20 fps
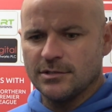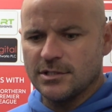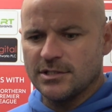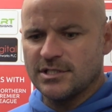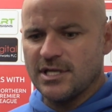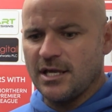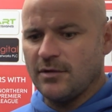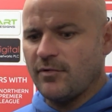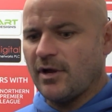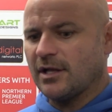
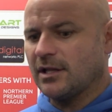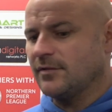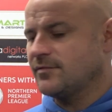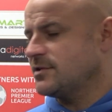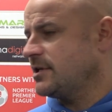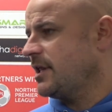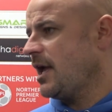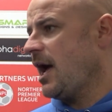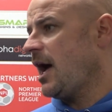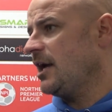take Radcliffe
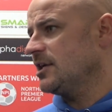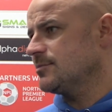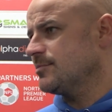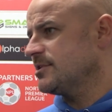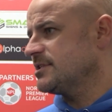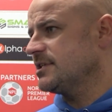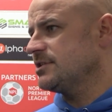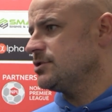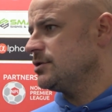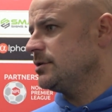to their highest
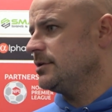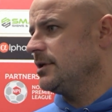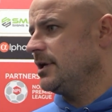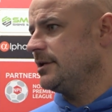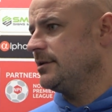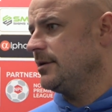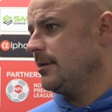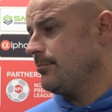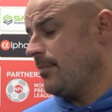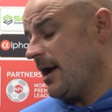position,
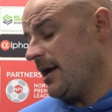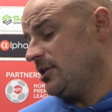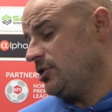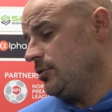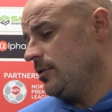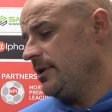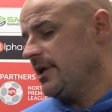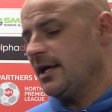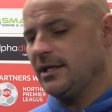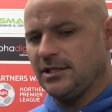and by
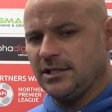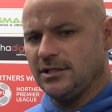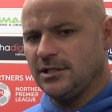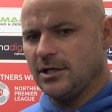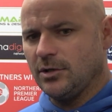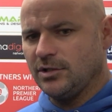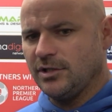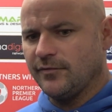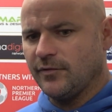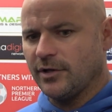doing that,
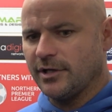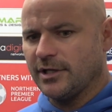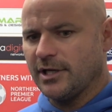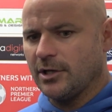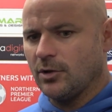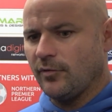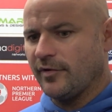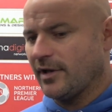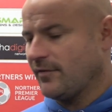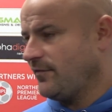you know, you've got to
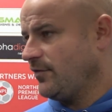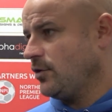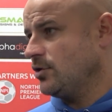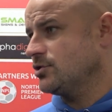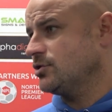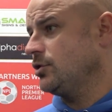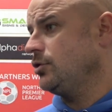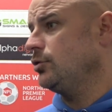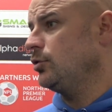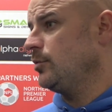get over that
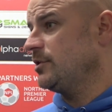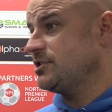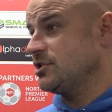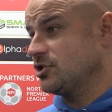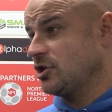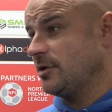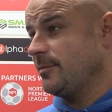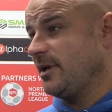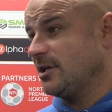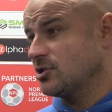first hurdle, which
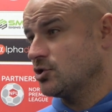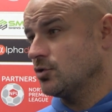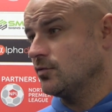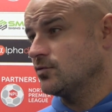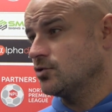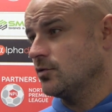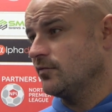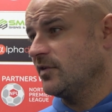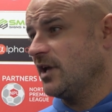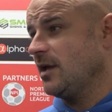is going to be a
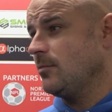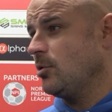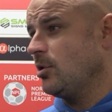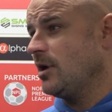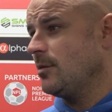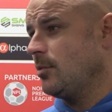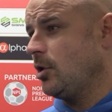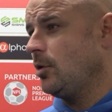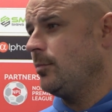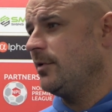tough game
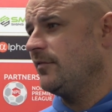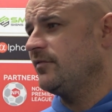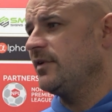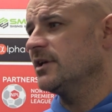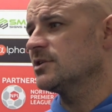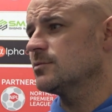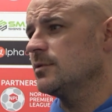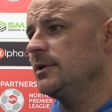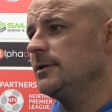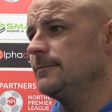away at Morpeth
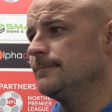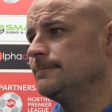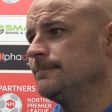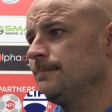next week.